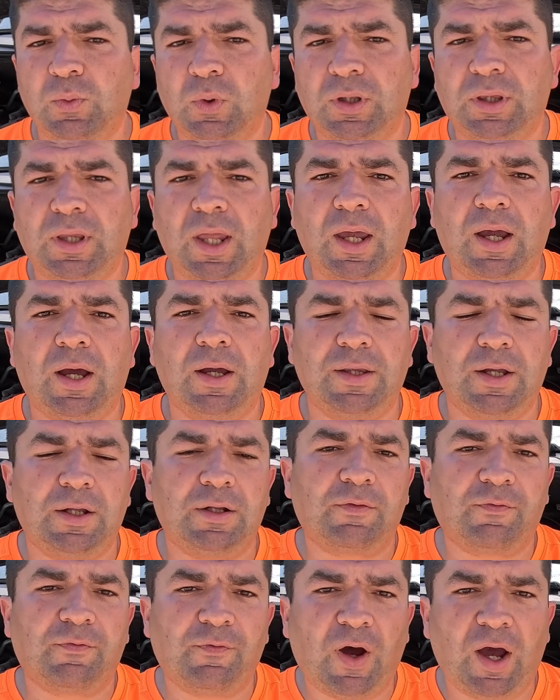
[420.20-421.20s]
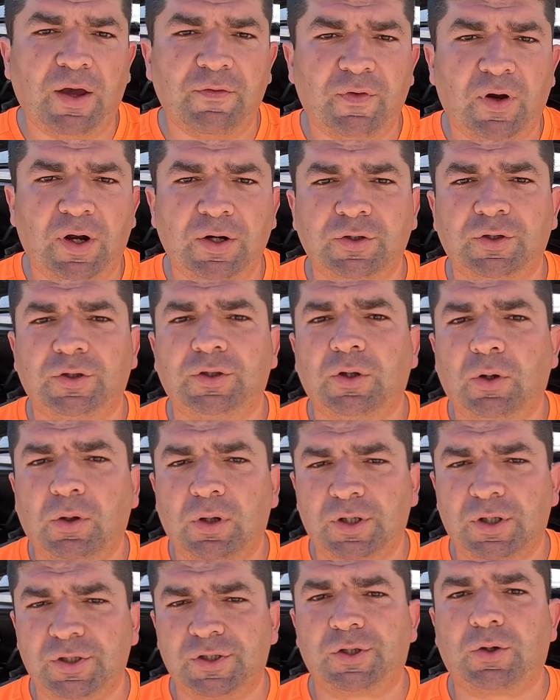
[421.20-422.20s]
will take another
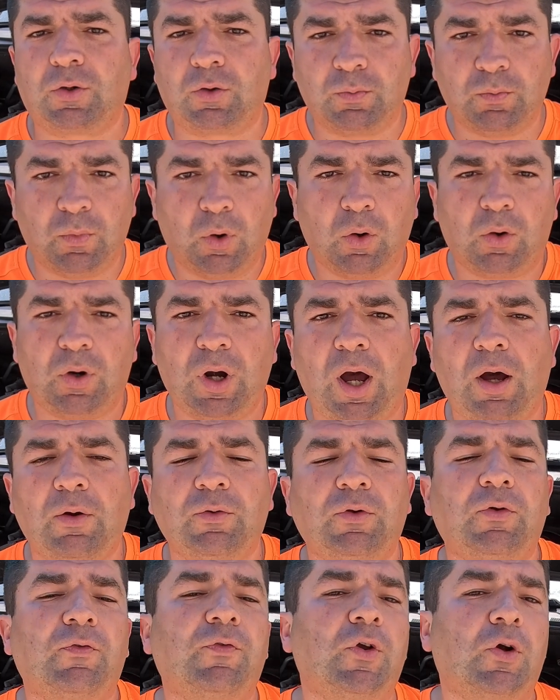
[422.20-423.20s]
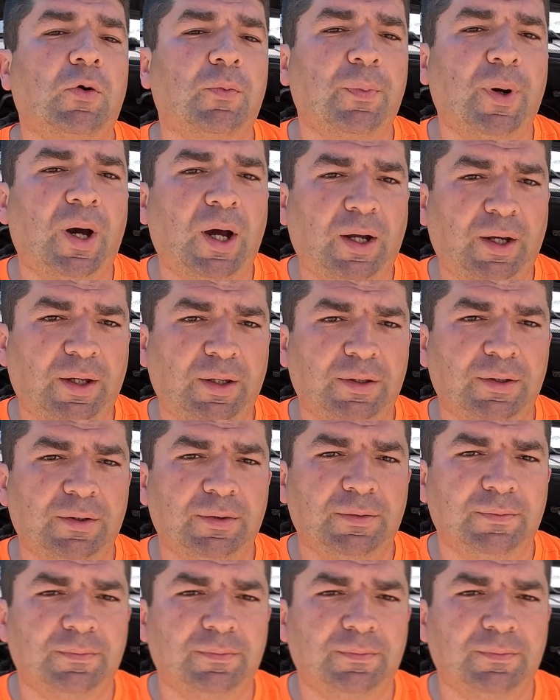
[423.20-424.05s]
$500 or more out of your pocket.